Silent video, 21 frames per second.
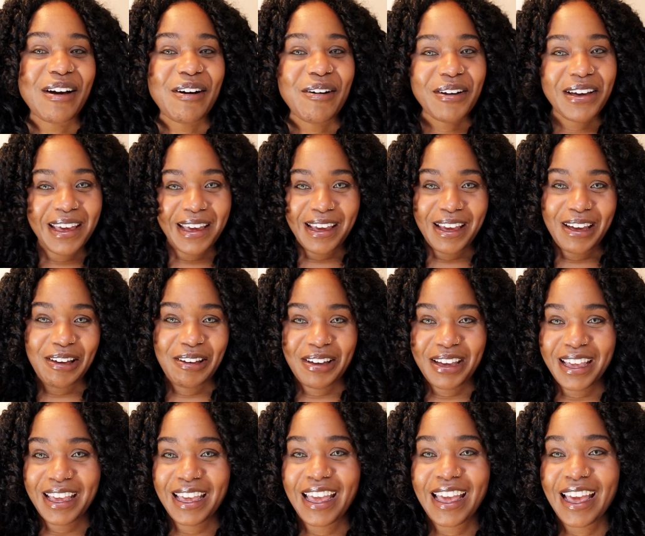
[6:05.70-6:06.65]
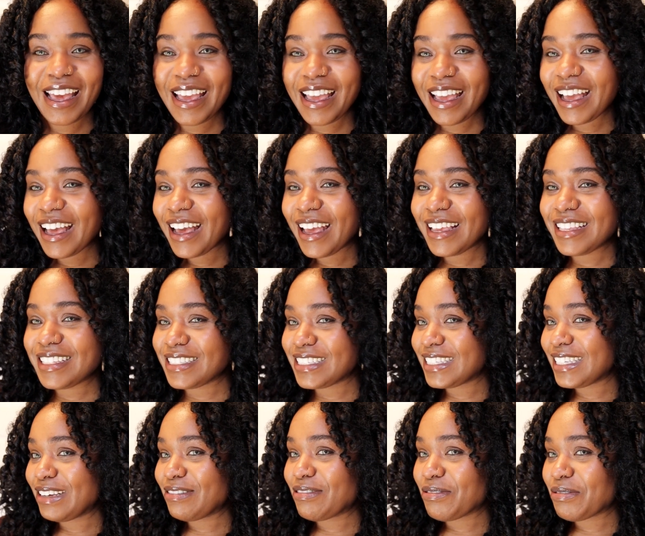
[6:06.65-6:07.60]
okay, I
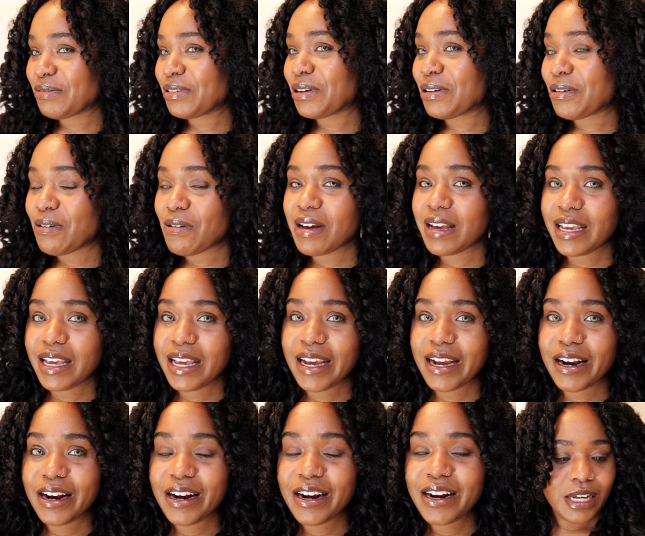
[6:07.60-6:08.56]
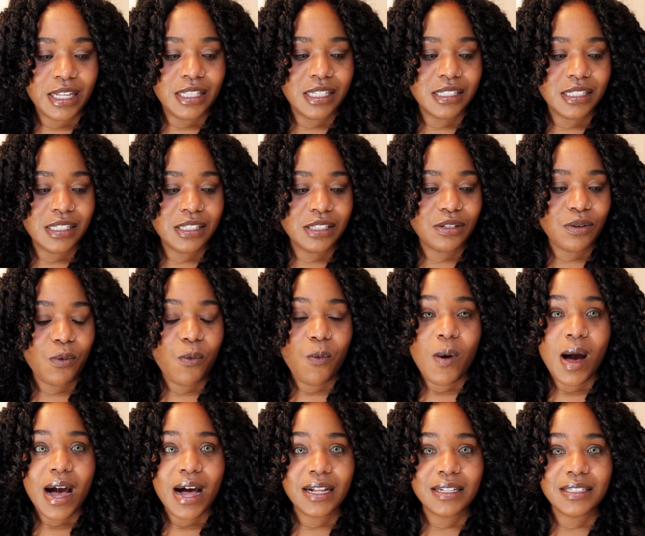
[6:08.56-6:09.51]
see where we're going here. Okay, this is the
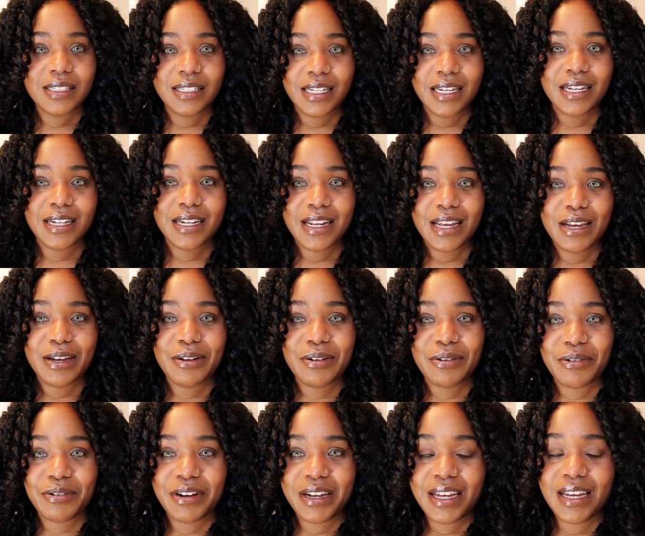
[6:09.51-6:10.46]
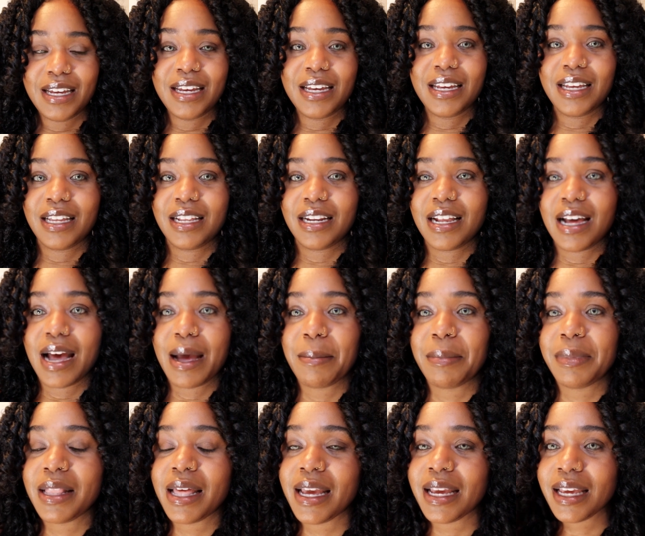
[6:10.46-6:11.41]
Wild DNA Green.
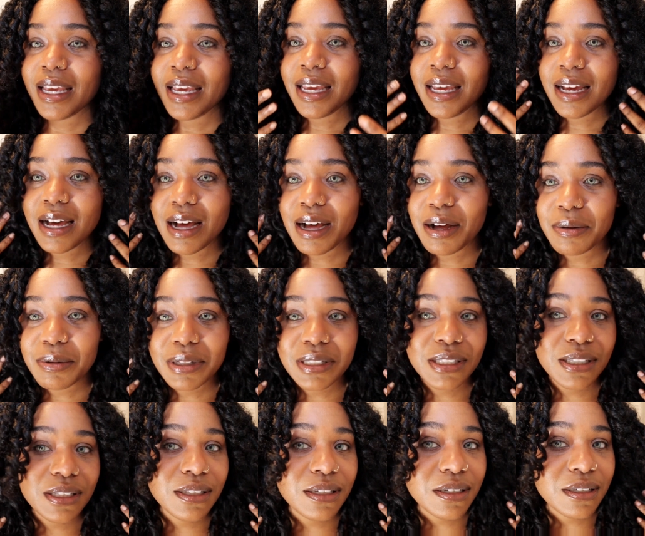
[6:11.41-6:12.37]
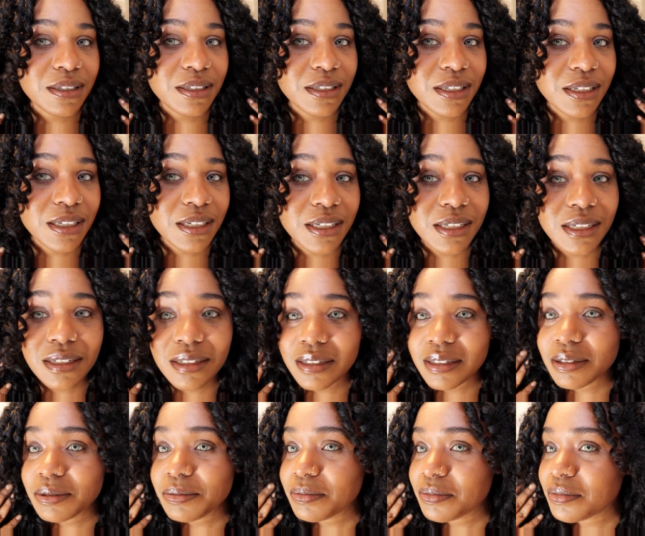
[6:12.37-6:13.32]
I'm liking how it's
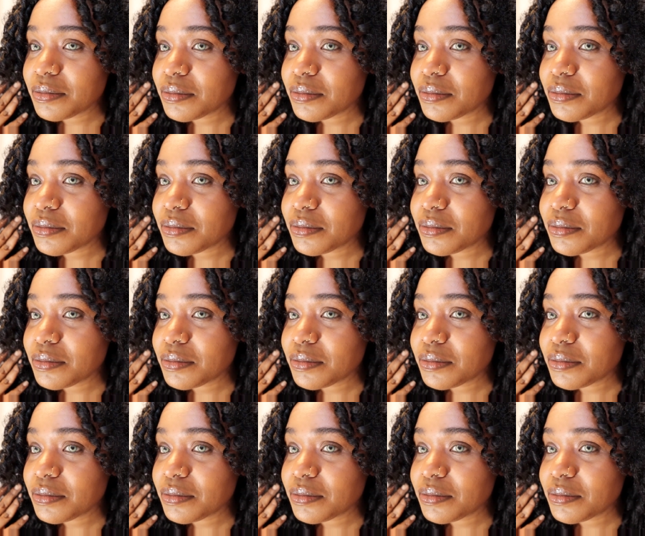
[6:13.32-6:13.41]
looking.